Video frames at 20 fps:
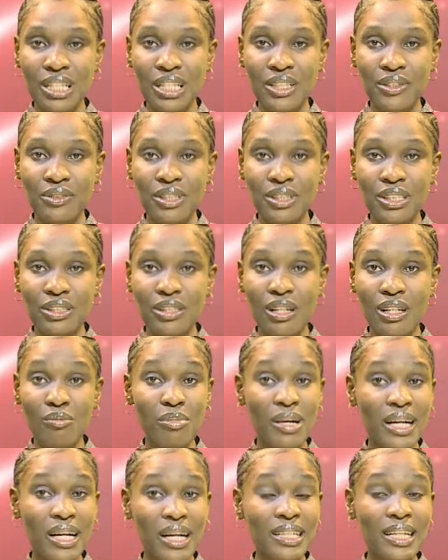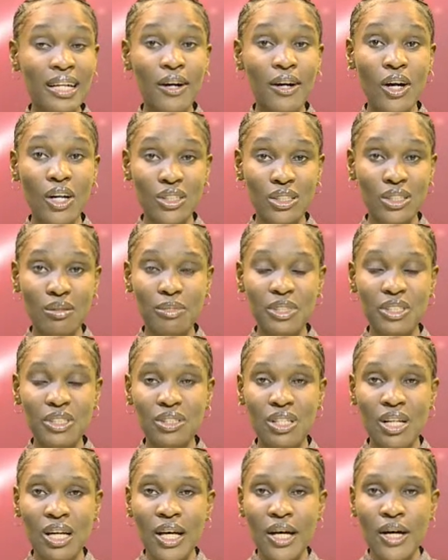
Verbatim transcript: increase on Band A customers